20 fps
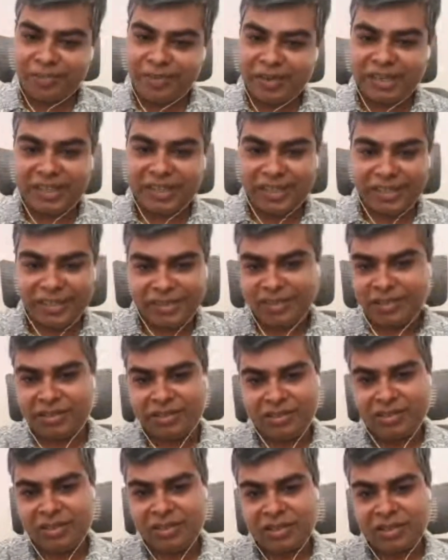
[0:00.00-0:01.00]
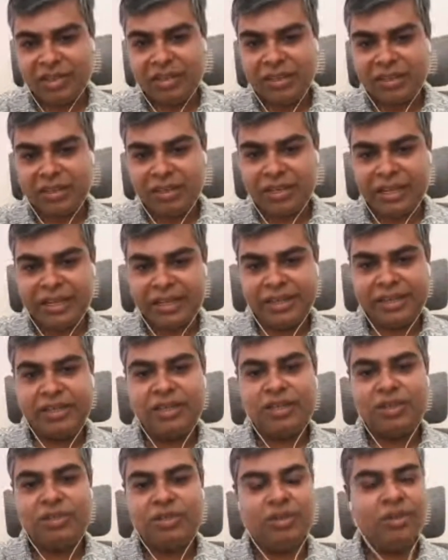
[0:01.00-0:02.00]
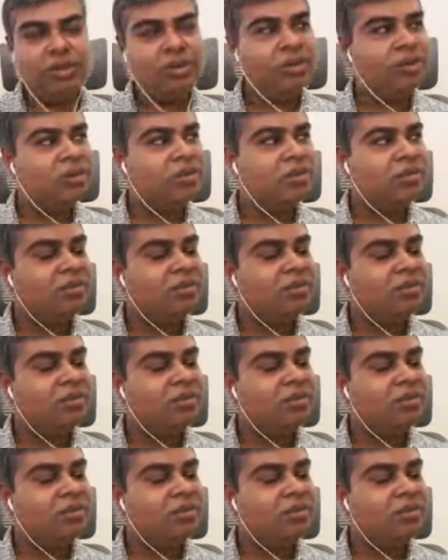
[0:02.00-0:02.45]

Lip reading: expectation, right? So